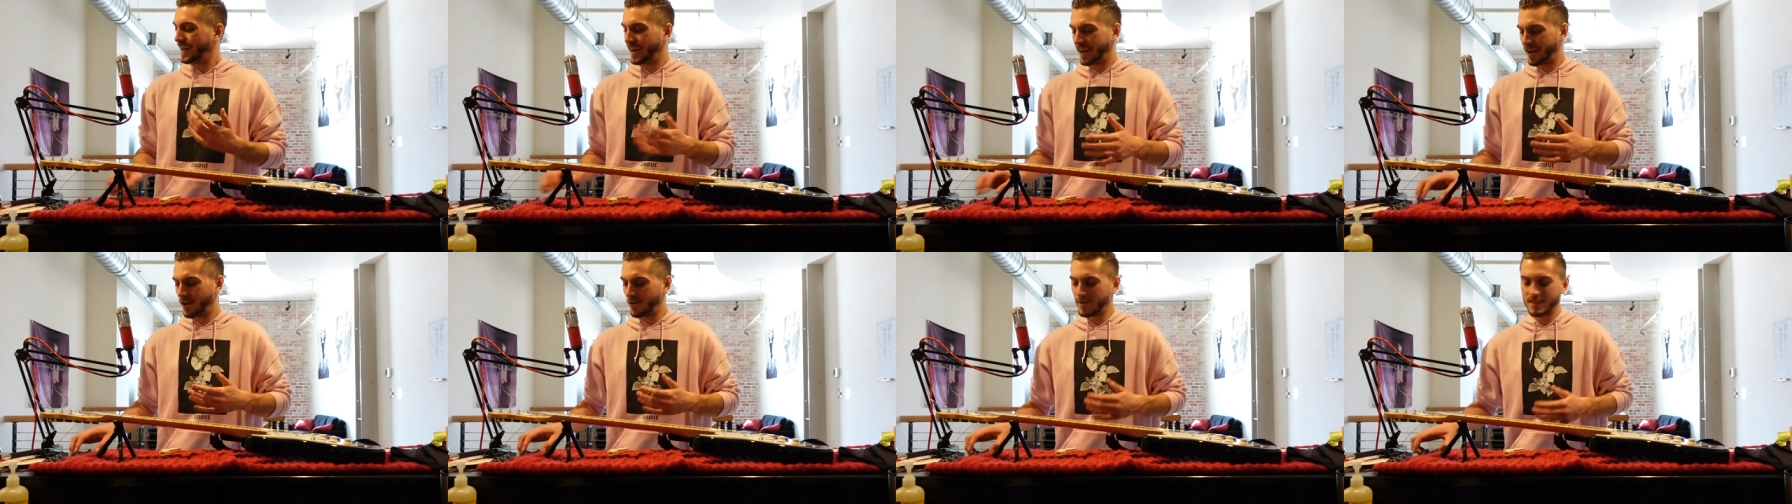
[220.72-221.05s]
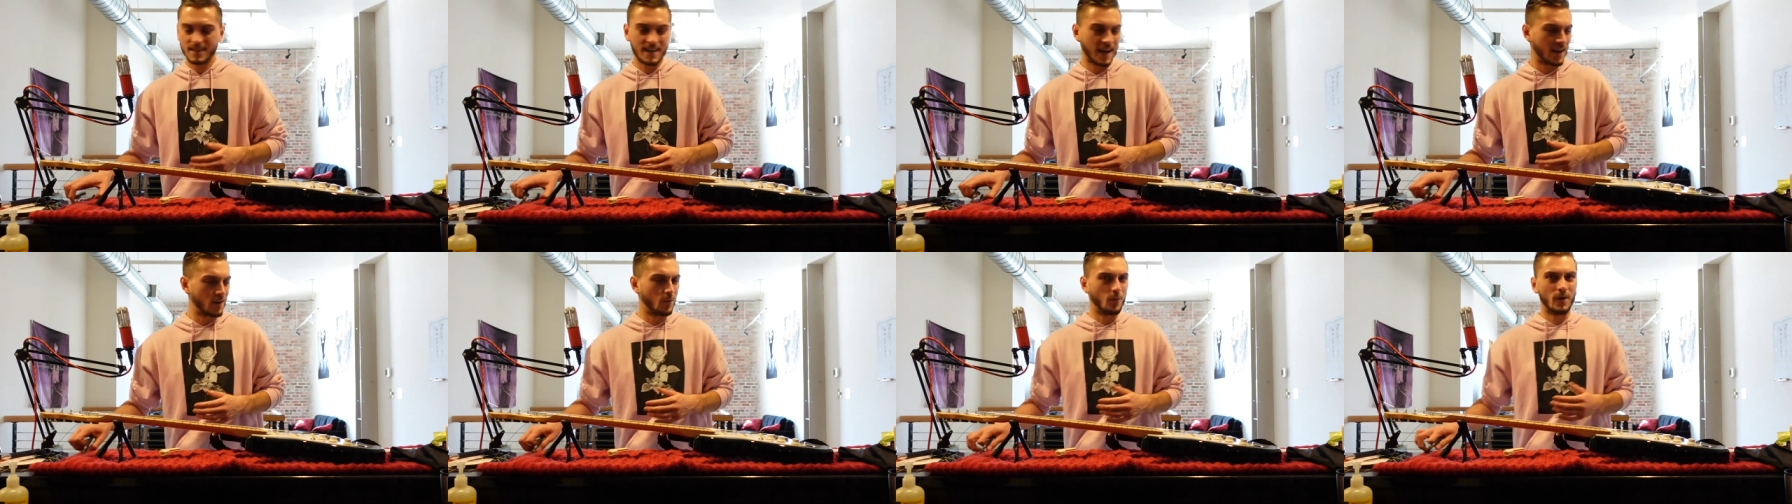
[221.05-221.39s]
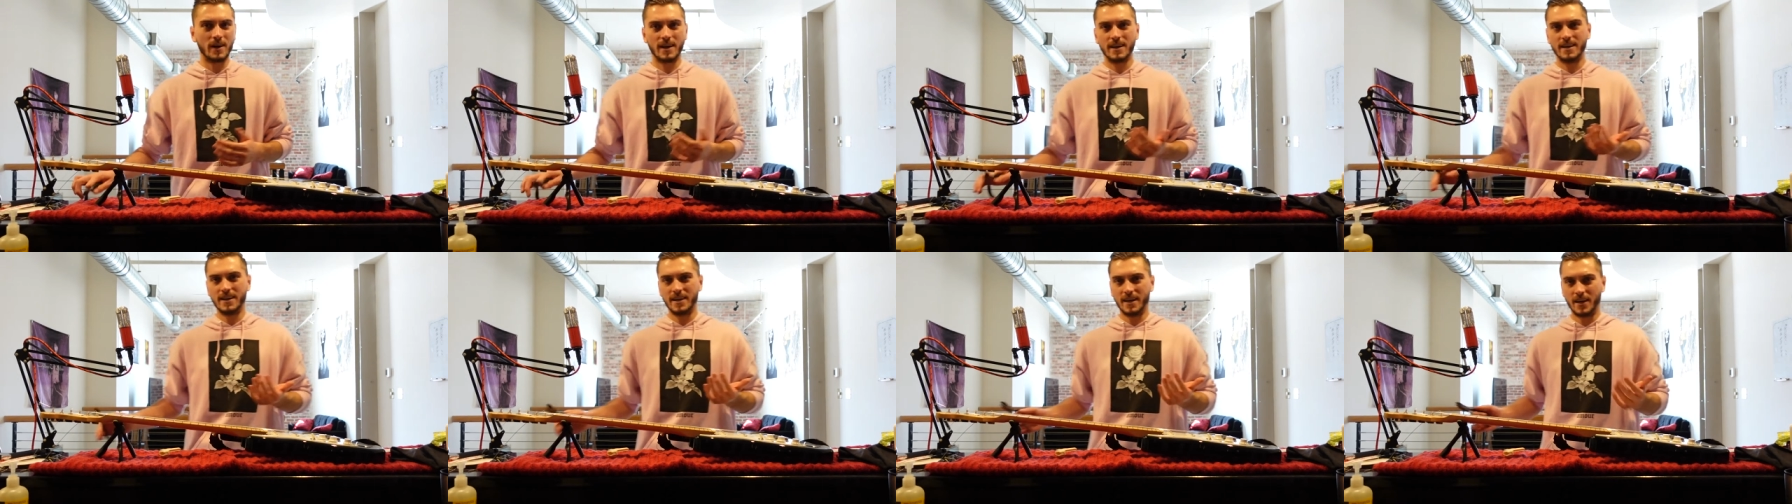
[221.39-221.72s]
I'd always kind of
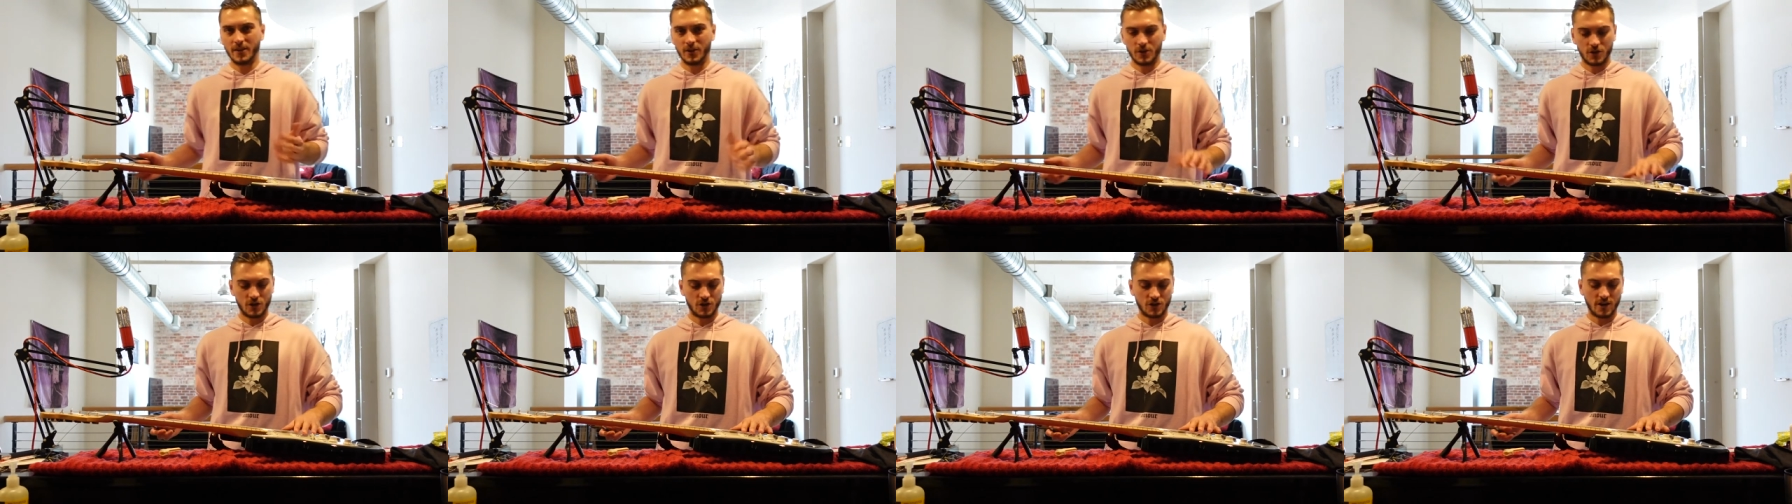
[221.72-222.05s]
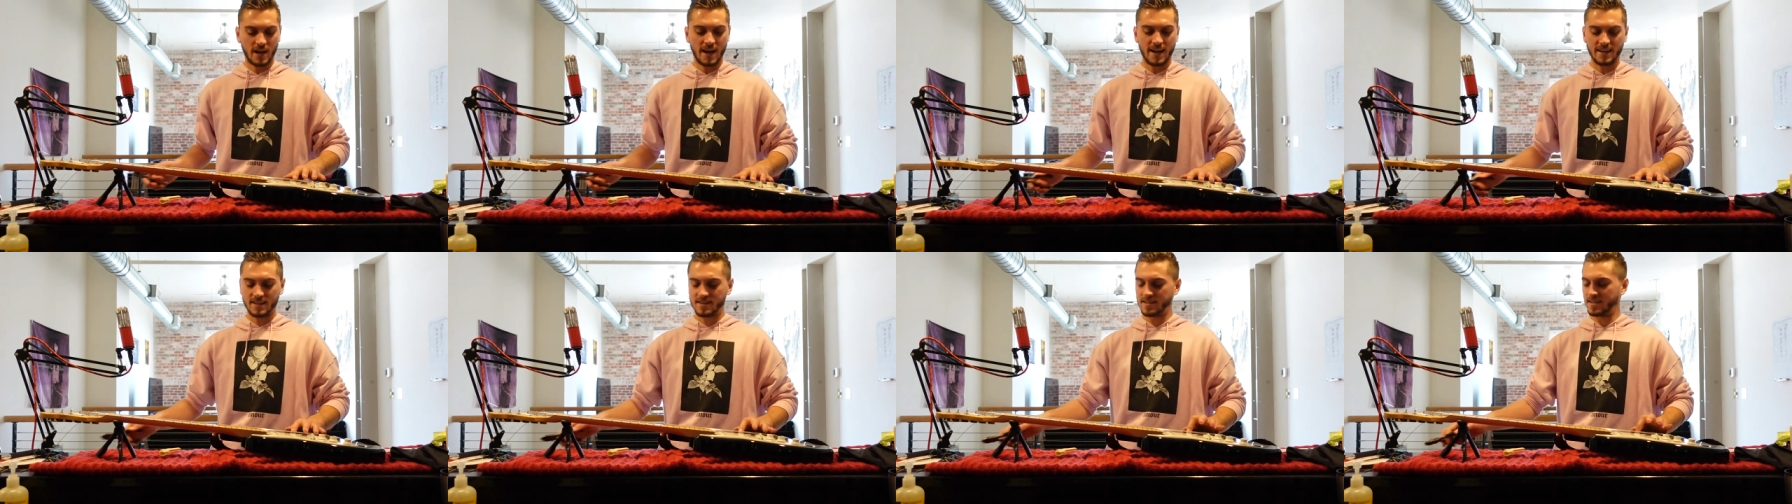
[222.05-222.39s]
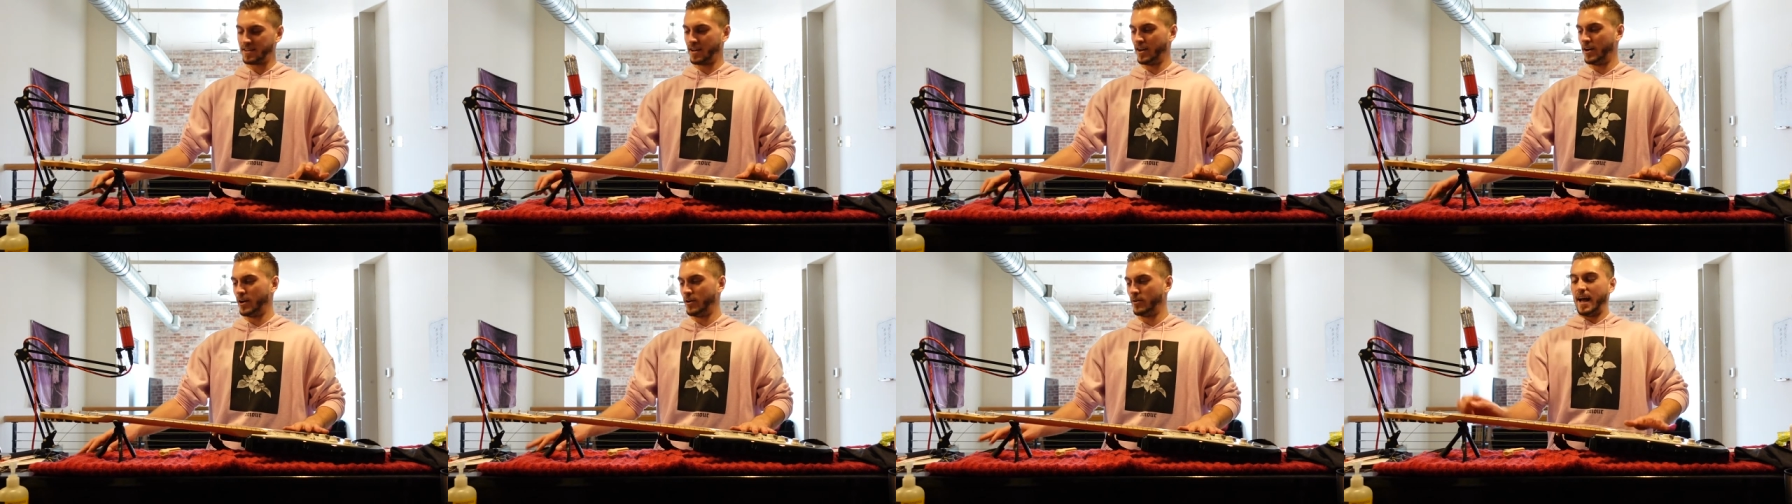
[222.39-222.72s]
wanted another Strat,
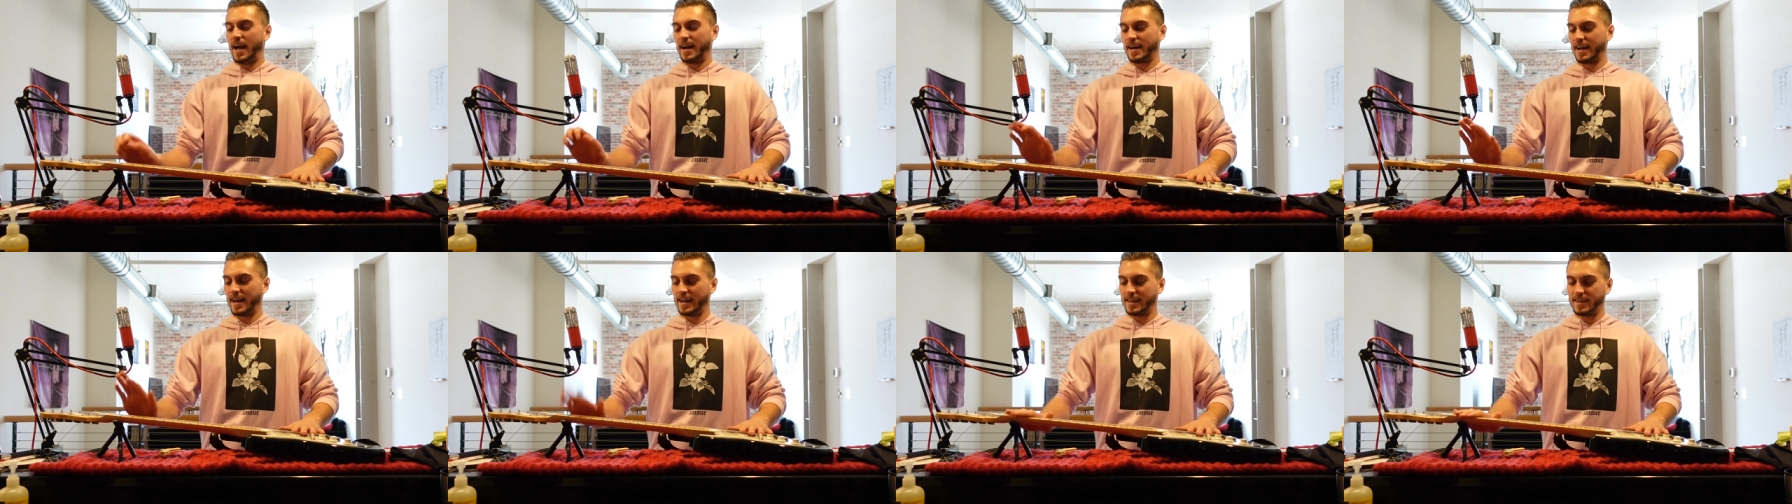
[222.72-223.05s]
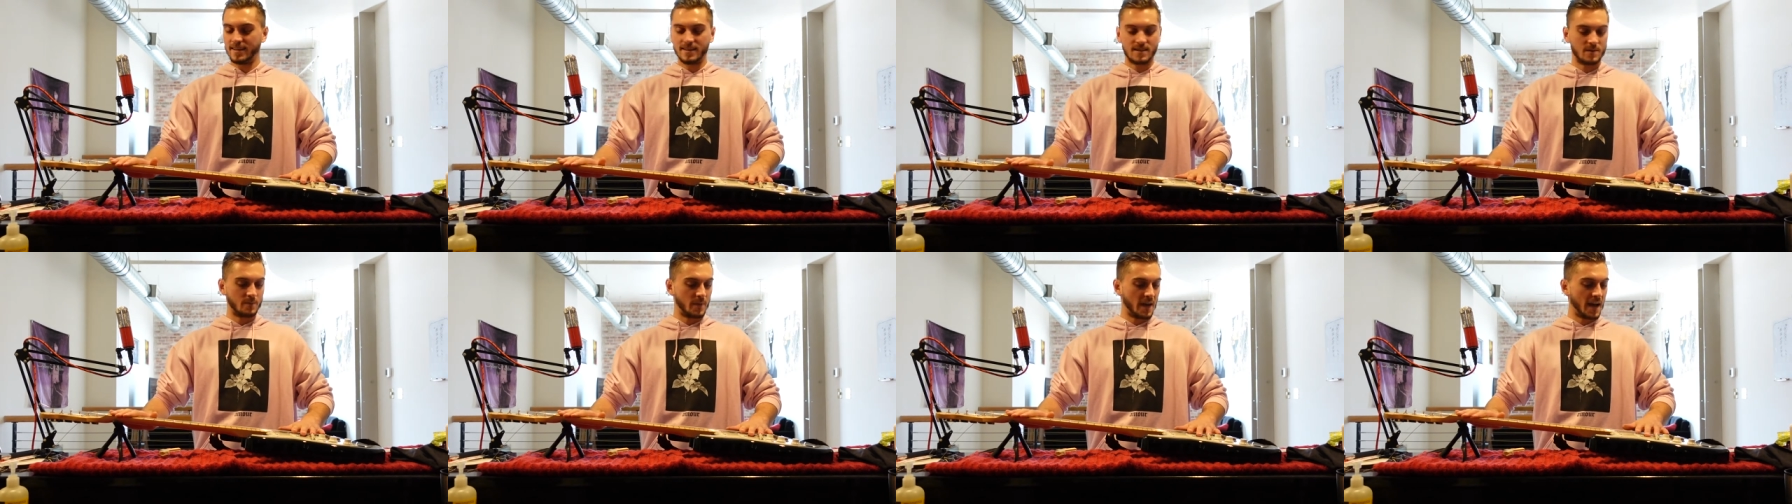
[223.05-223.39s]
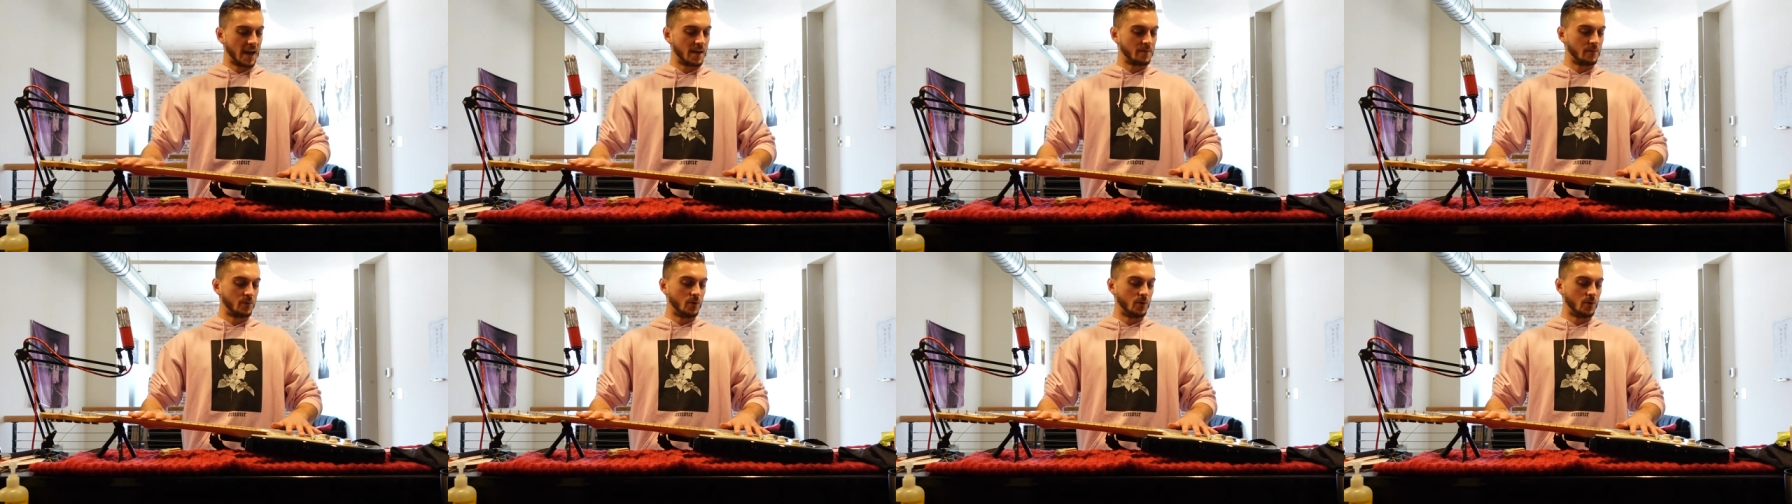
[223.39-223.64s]
so I got this bad